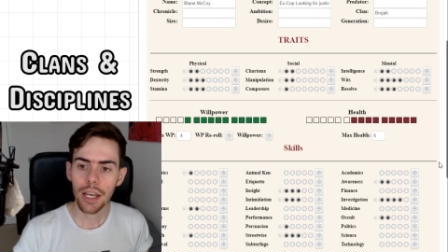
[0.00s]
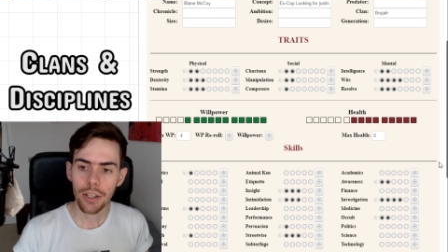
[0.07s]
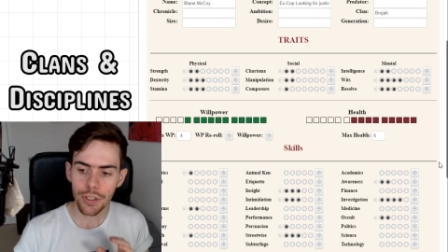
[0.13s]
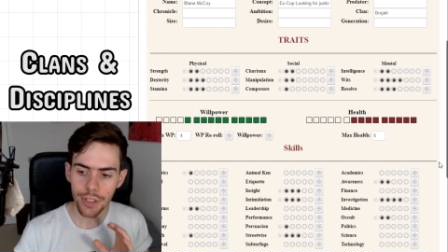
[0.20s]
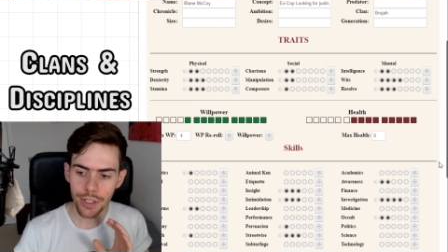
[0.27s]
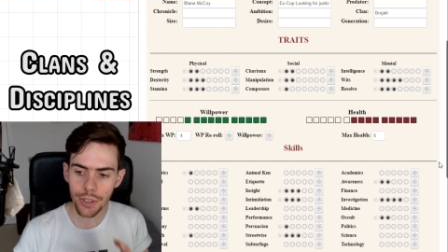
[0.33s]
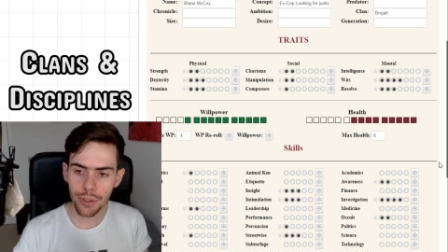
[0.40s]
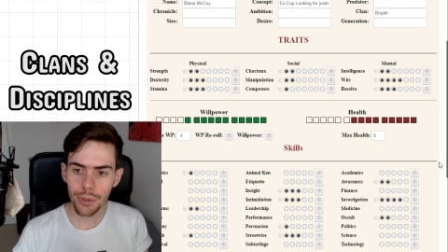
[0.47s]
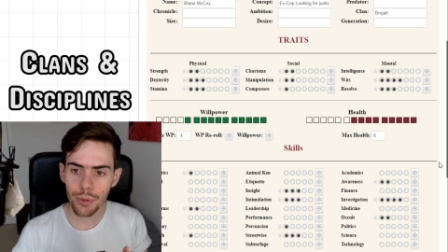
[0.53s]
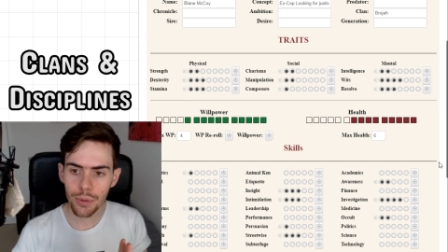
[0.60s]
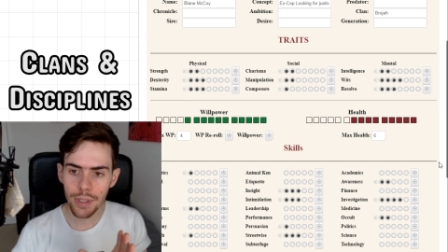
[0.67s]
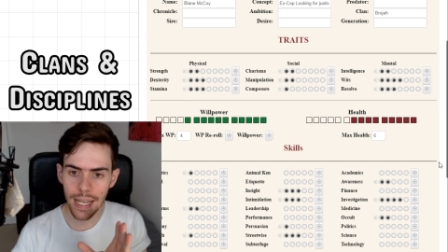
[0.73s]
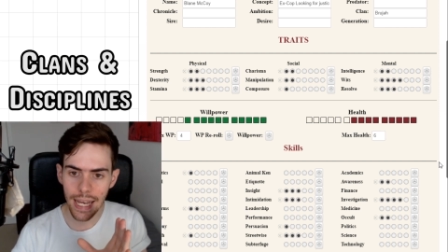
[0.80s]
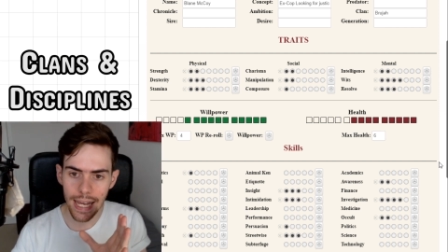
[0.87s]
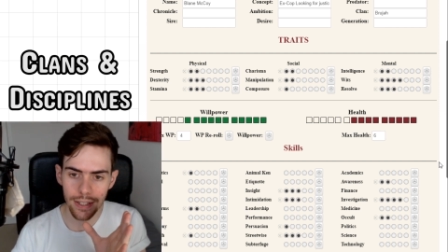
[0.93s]
you
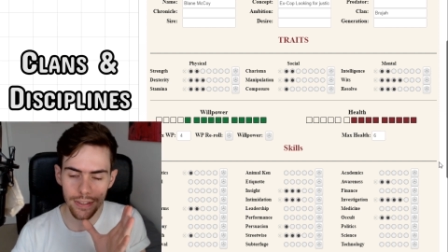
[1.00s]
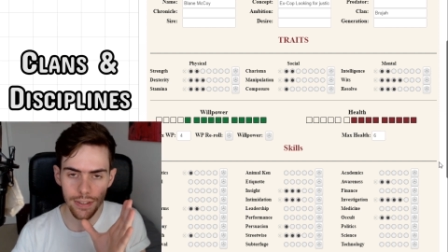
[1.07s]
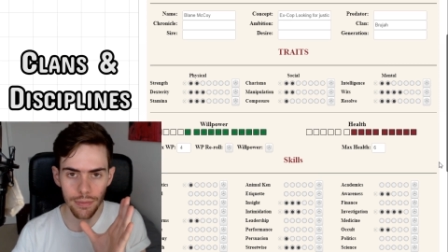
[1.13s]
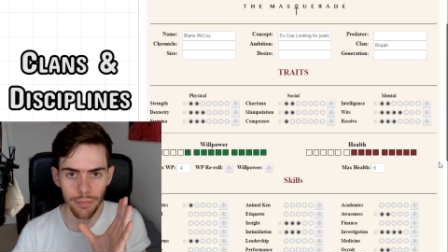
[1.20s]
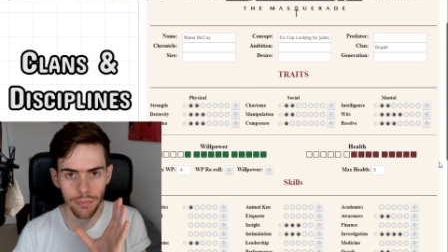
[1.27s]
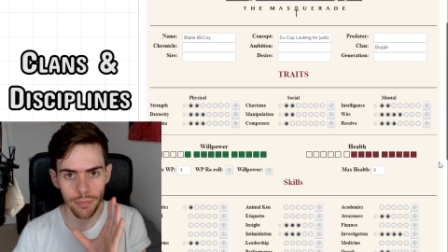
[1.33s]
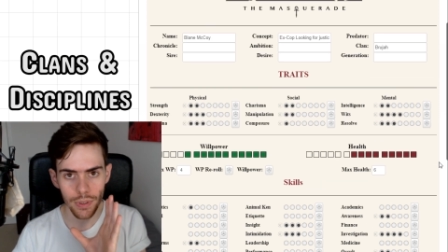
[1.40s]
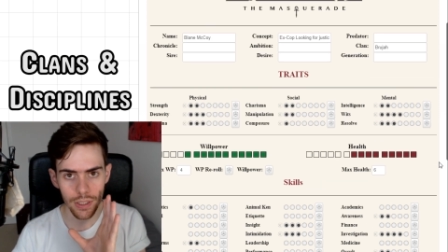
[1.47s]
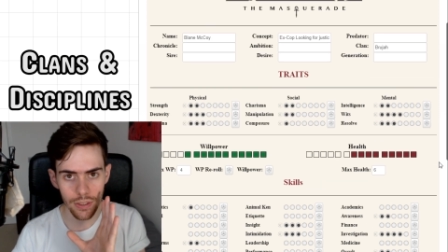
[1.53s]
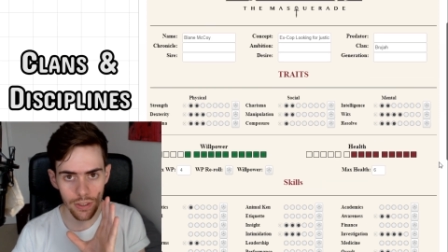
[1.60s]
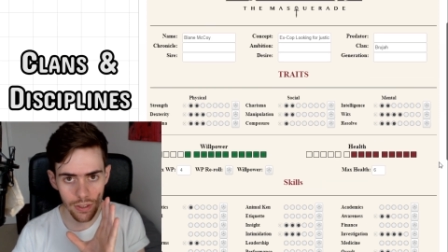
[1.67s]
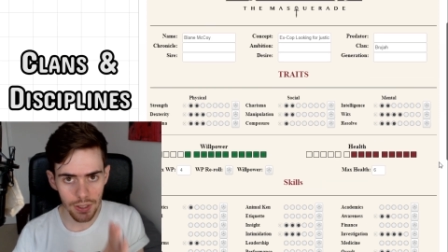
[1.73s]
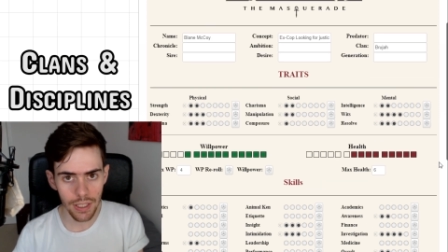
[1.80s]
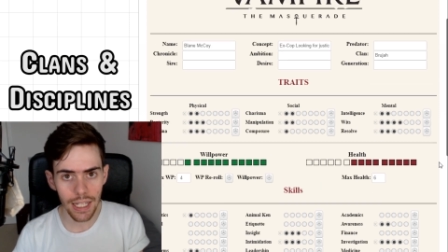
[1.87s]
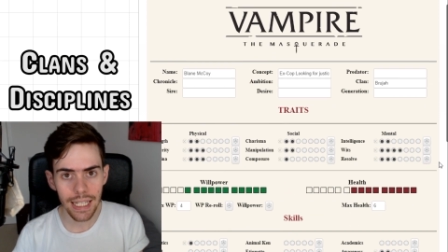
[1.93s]
get some
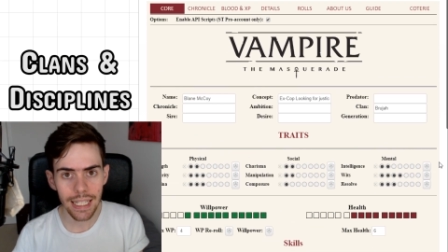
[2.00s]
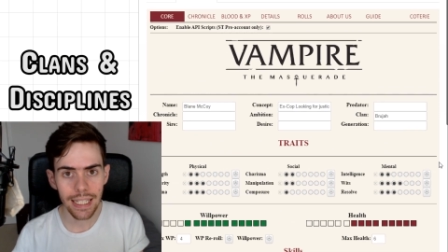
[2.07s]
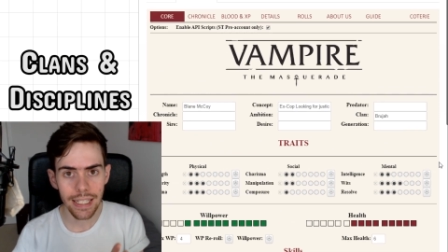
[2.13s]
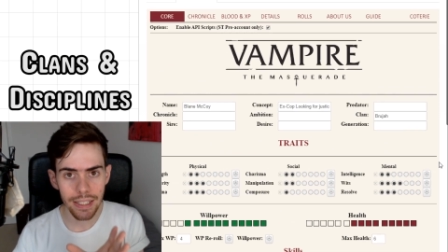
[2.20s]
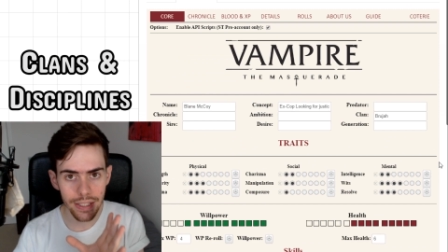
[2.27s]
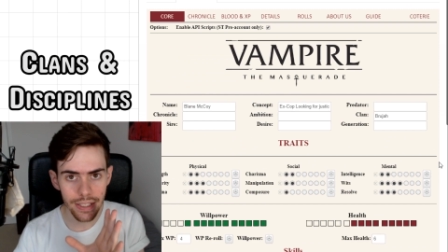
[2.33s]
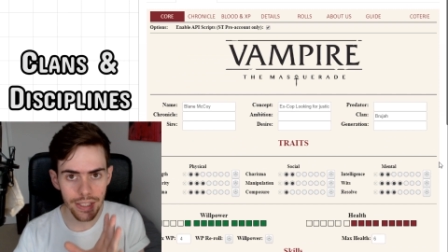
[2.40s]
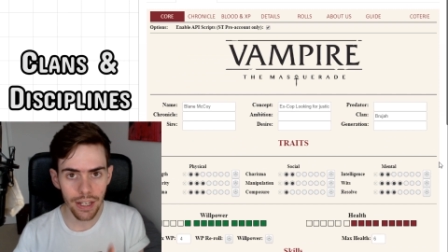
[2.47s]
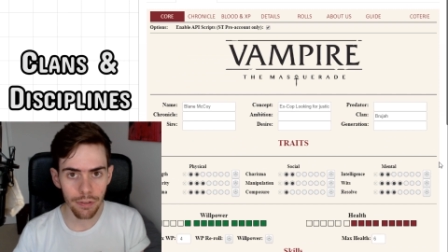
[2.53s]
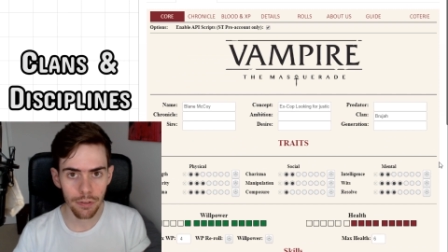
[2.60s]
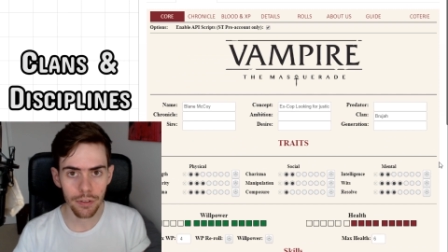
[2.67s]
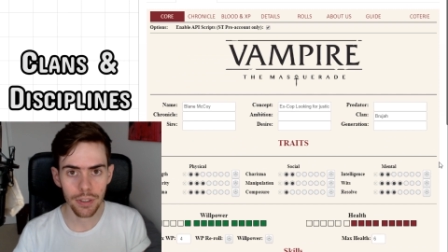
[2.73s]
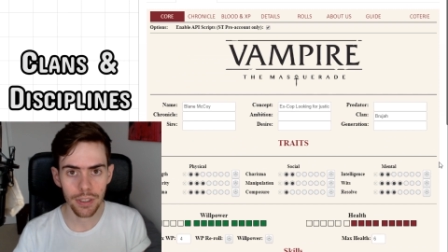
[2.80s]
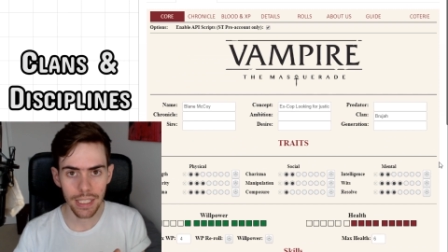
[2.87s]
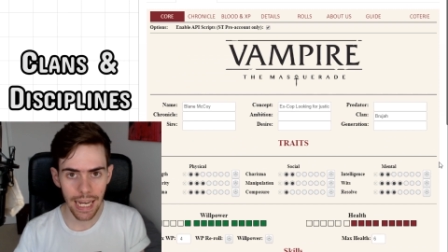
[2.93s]
slightly
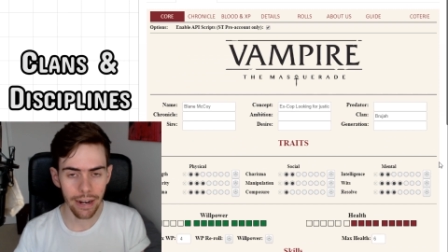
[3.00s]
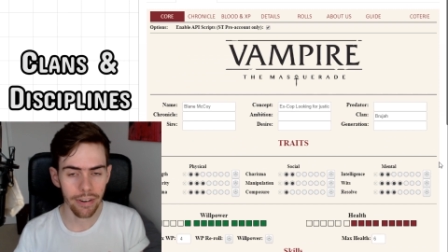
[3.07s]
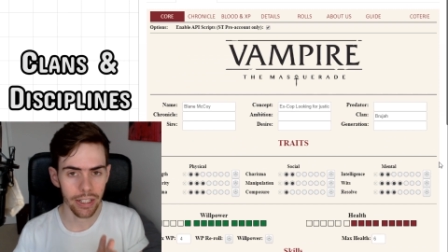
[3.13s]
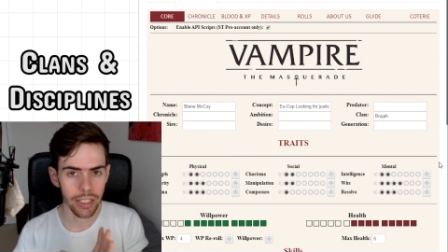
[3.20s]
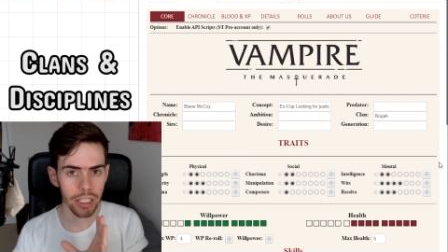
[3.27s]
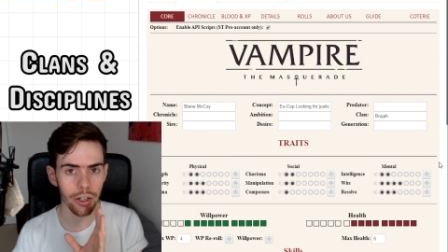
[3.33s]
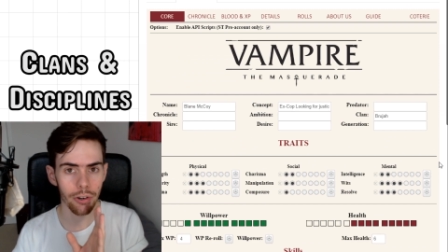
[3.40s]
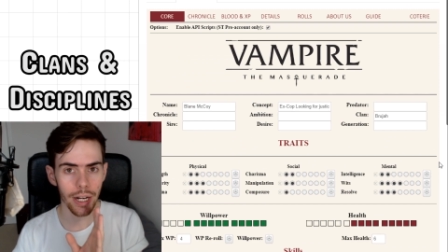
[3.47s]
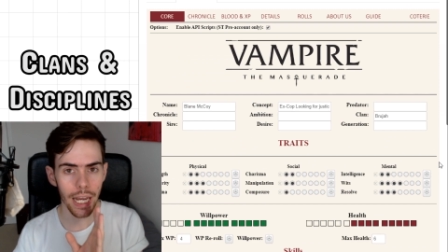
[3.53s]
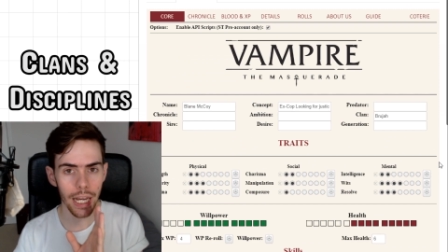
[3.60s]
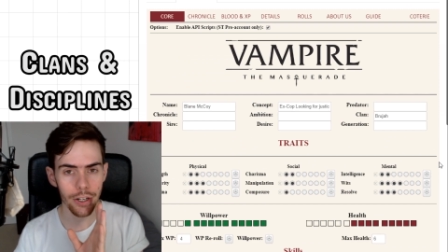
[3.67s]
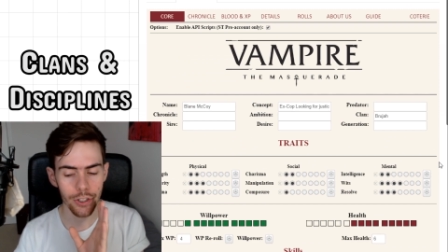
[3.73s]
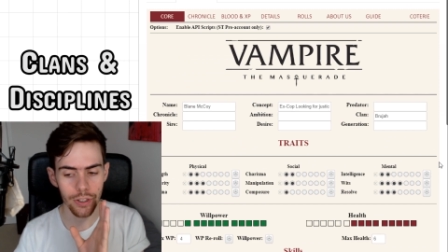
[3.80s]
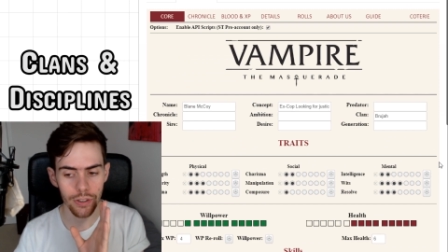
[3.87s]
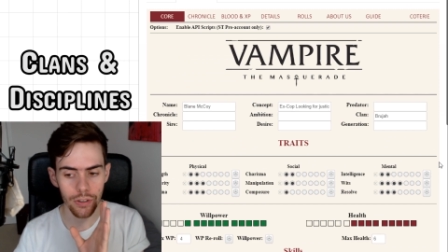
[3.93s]
different character
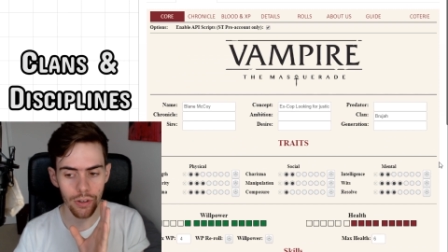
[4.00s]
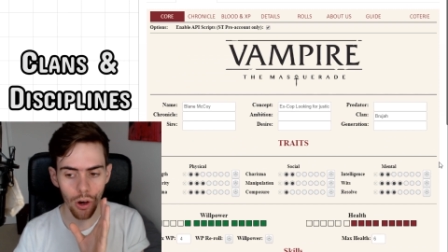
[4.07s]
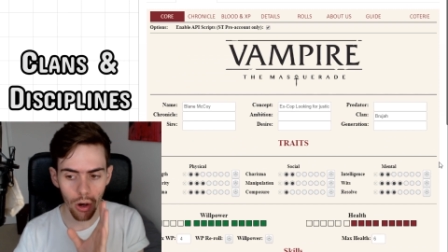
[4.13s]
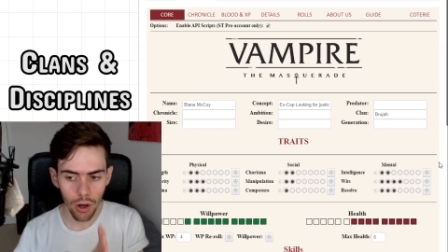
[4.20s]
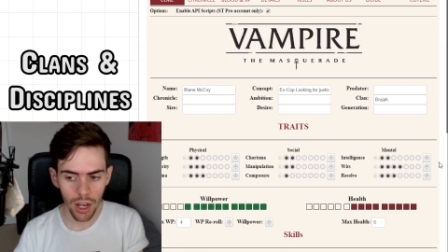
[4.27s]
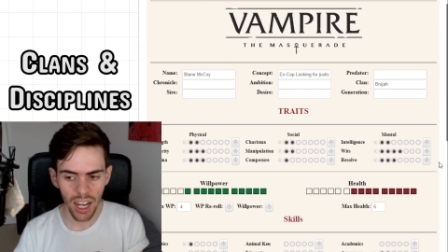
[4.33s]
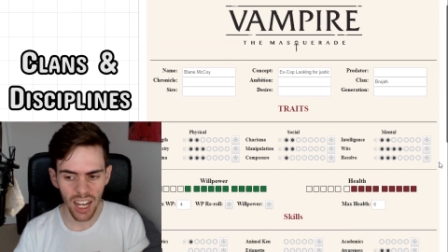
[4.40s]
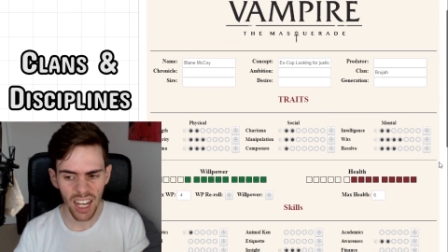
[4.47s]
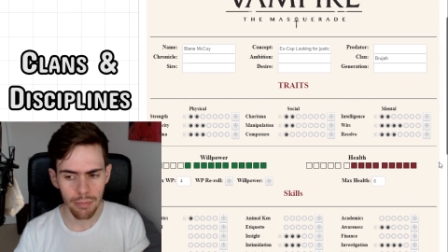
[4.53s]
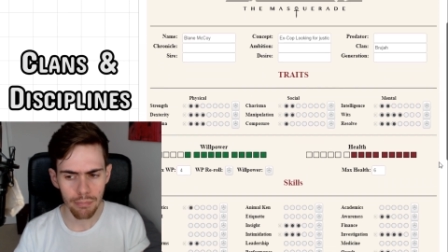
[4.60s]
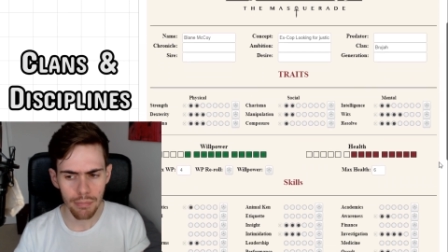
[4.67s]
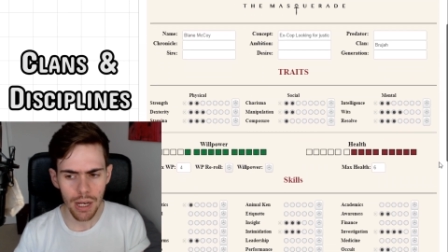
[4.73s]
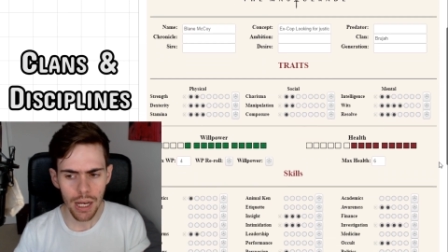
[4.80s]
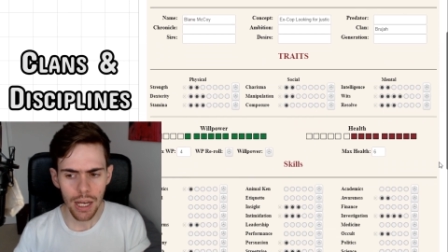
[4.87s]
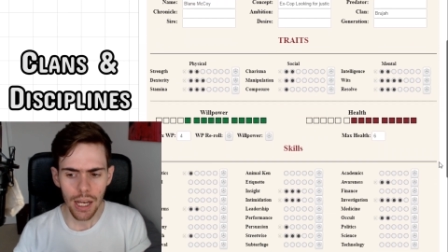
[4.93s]
creation,
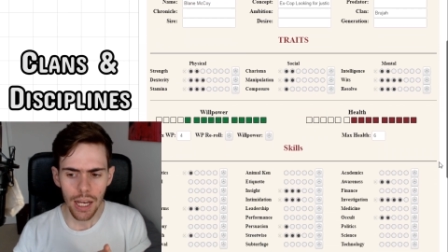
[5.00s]
um,